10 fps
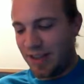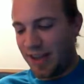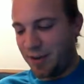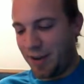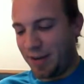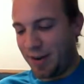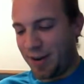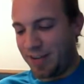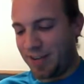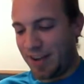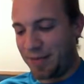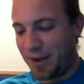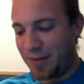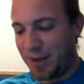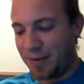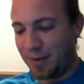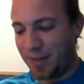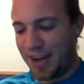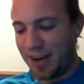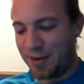I would have a hard time coming up with an
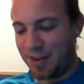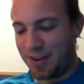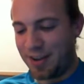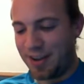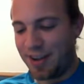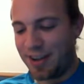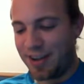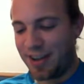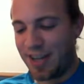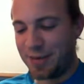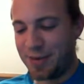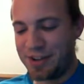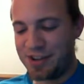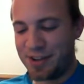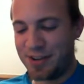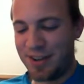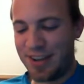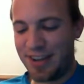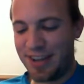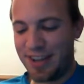hour-long comedy show.
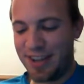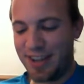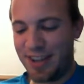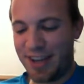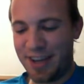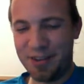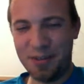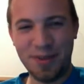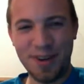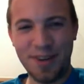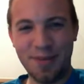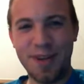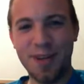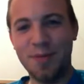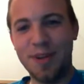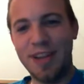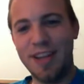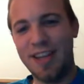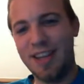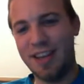I do fairly well, but
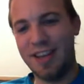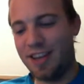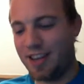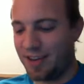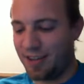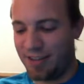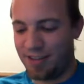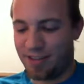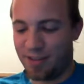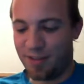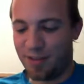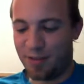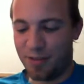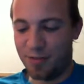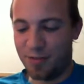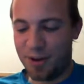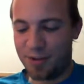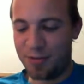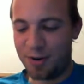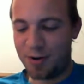it's much
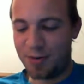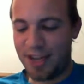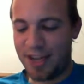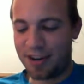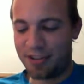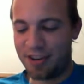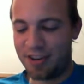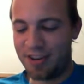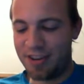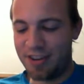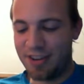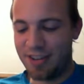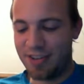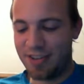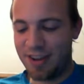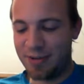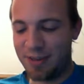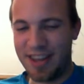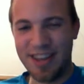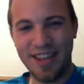more reaction stuff
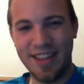than